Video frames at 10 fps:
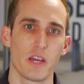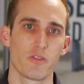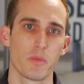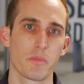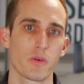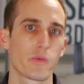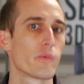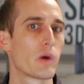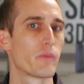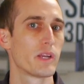And remember
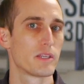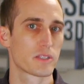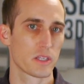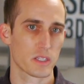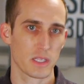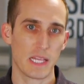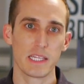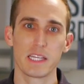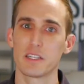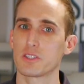when we discussed
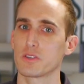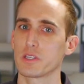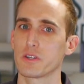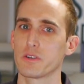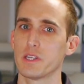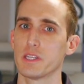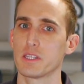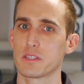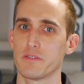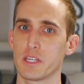cleanliness earlier in
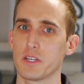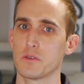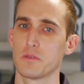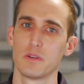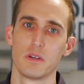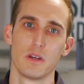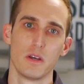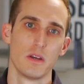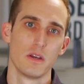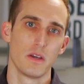this video?
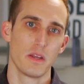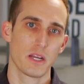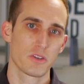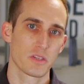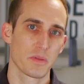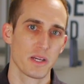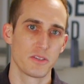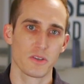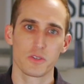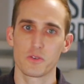An air supply
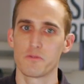is also